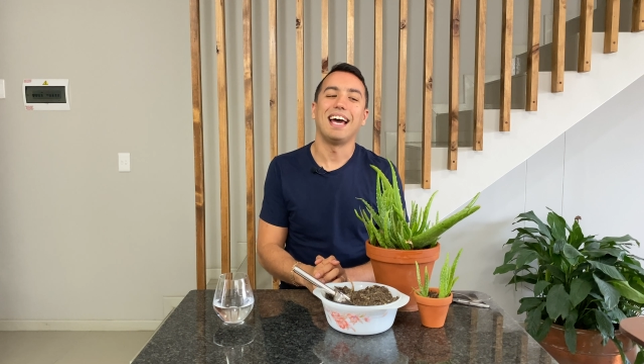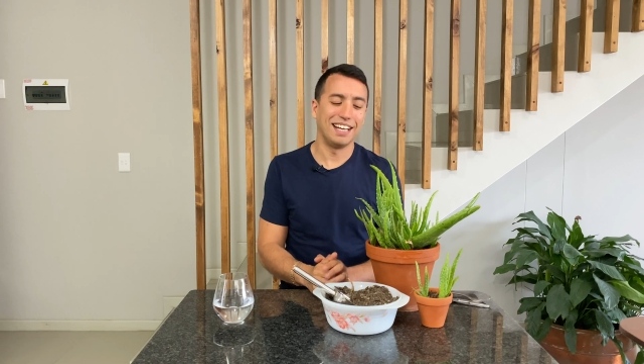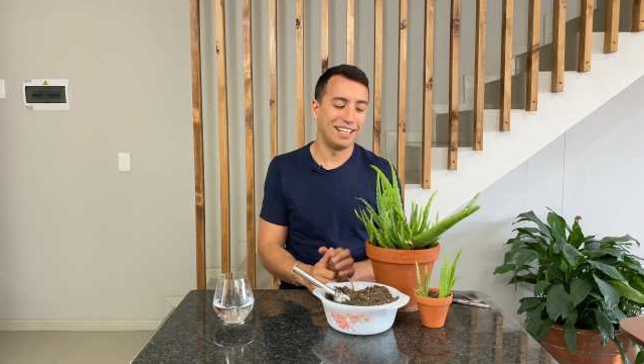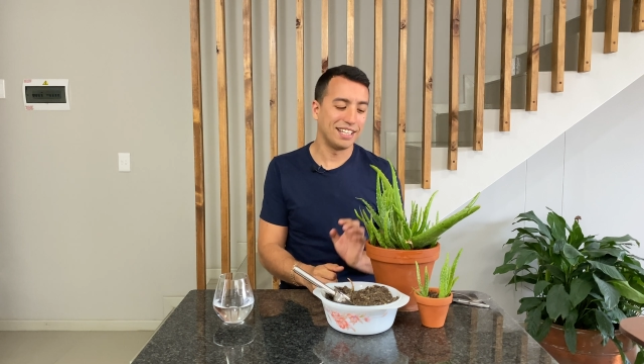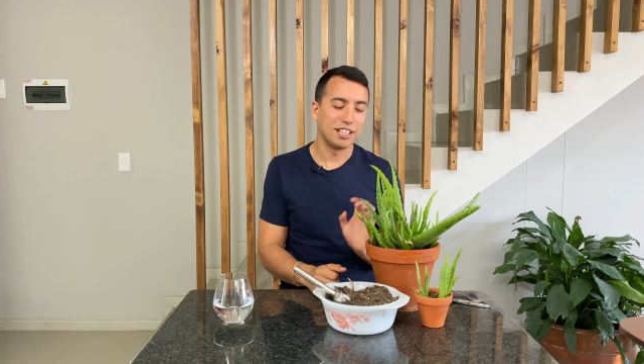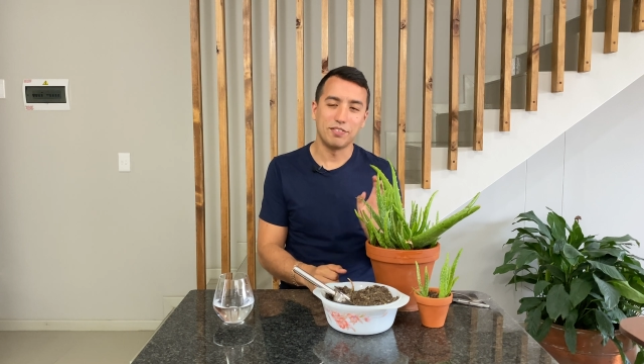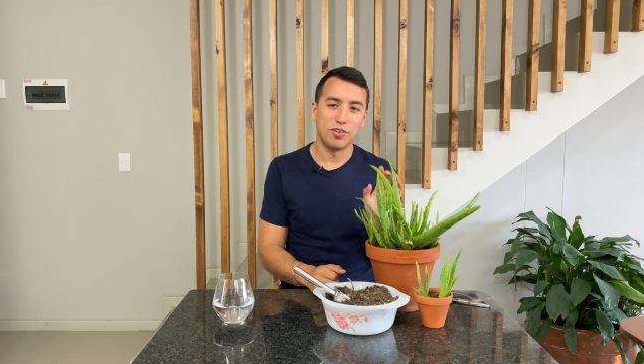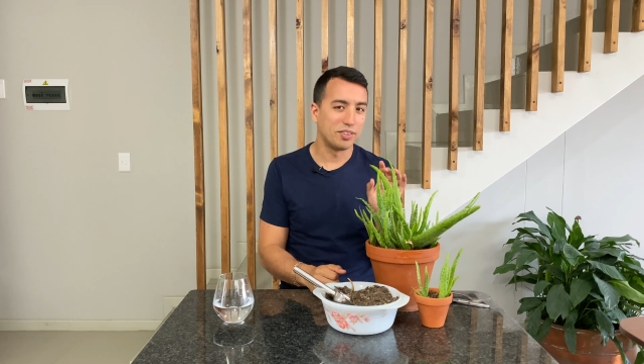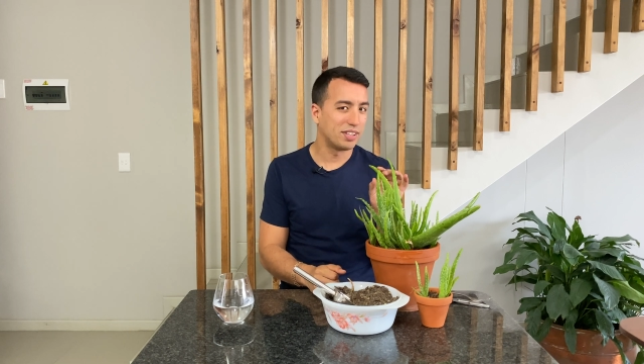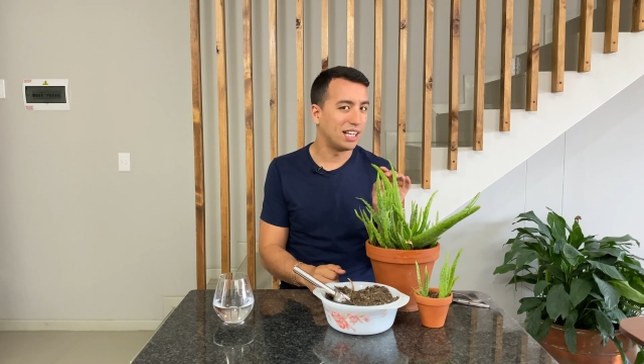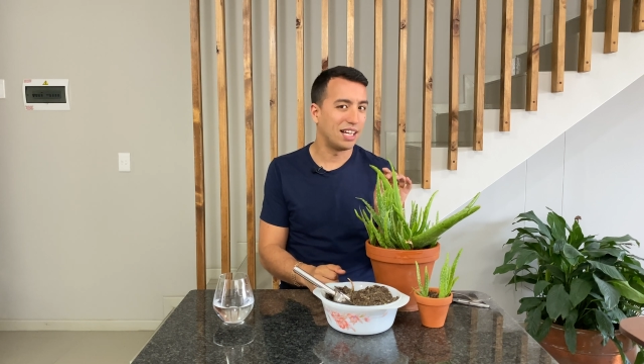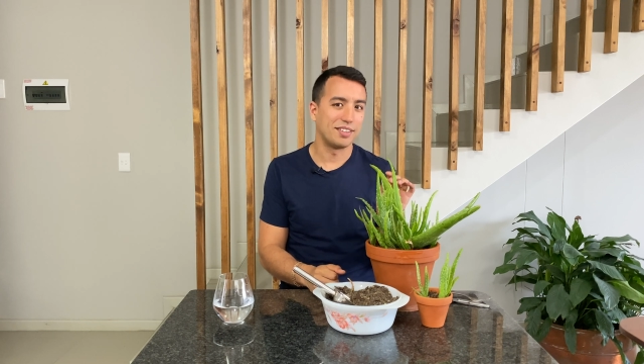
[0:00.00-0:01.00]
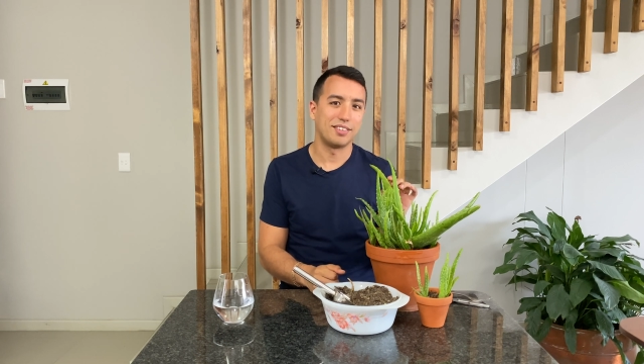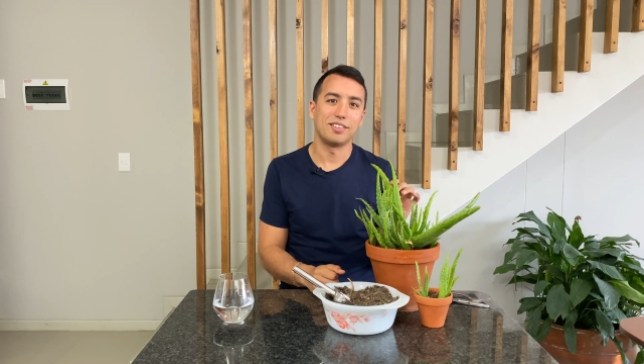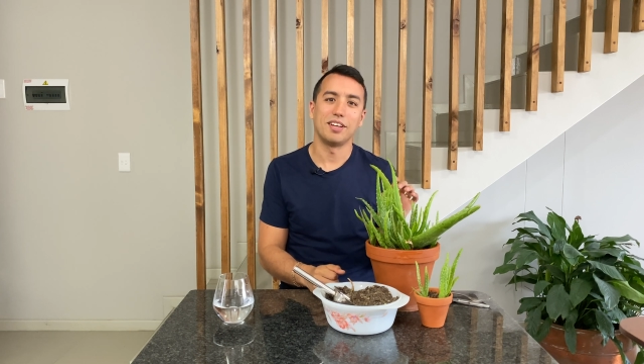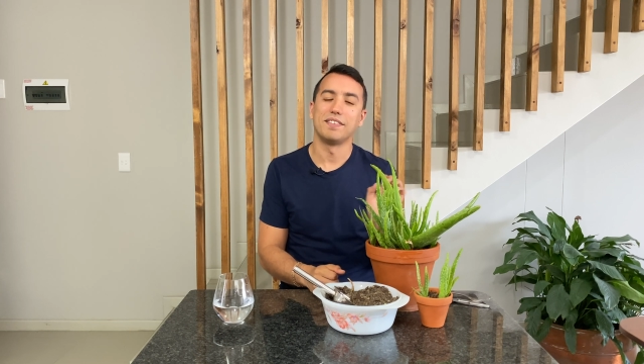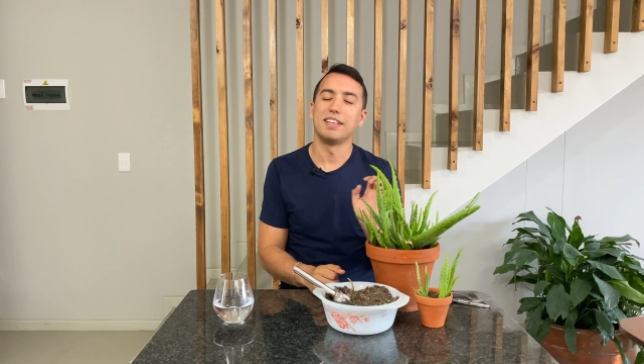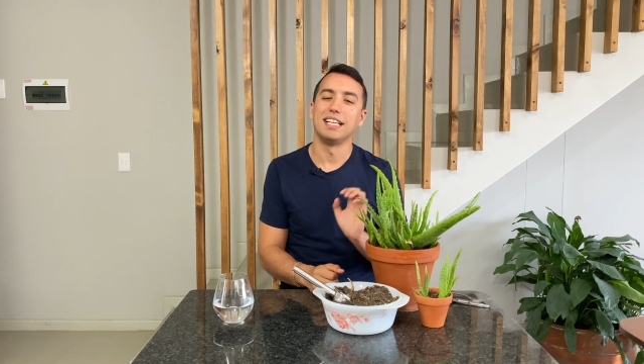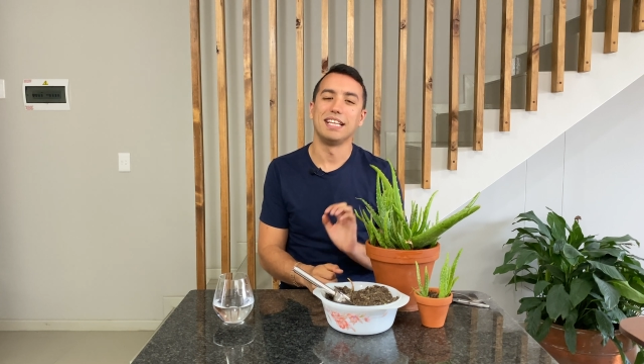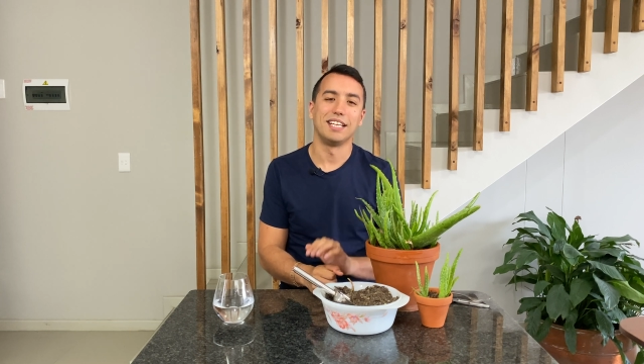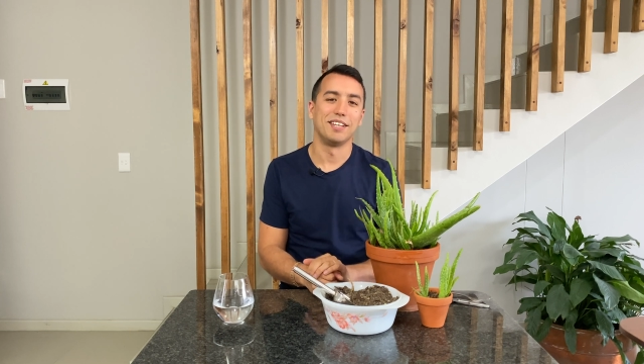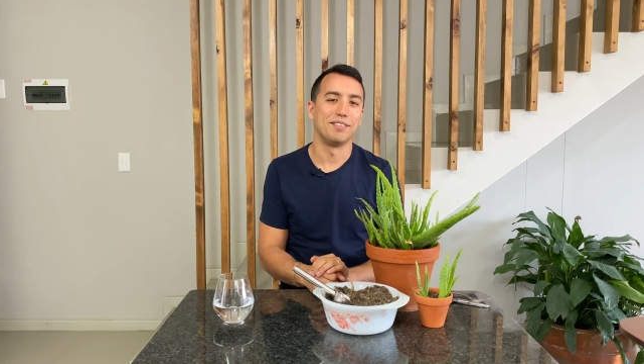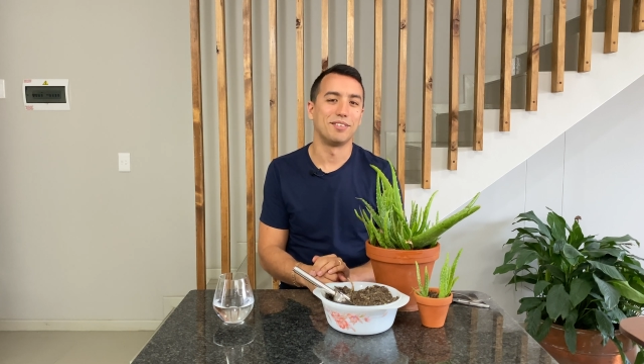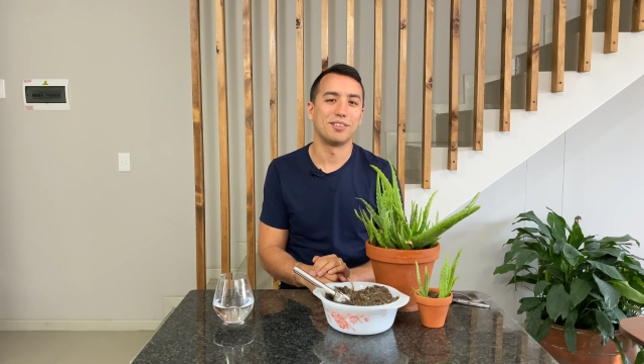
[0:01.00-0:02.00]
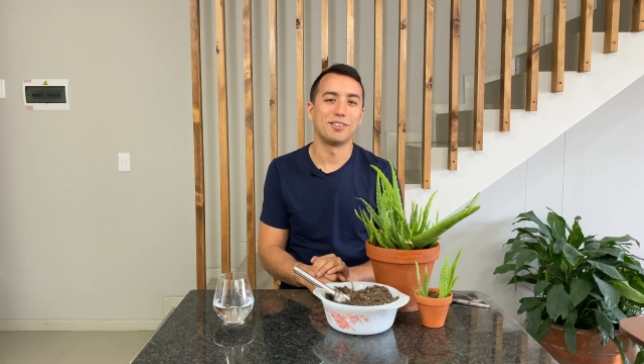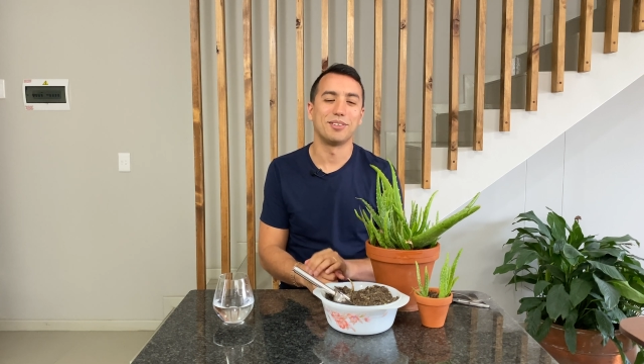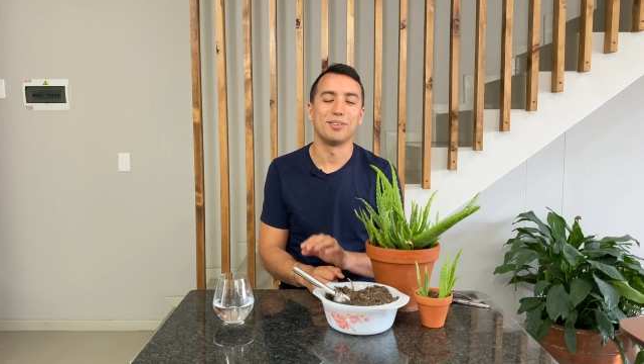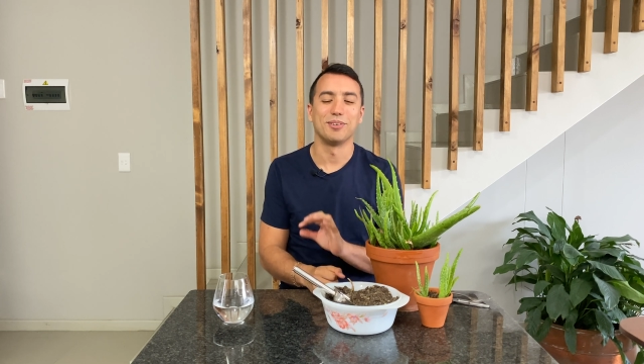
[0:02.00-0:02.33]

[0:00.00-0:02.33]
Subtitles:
adding a few slices of the leaves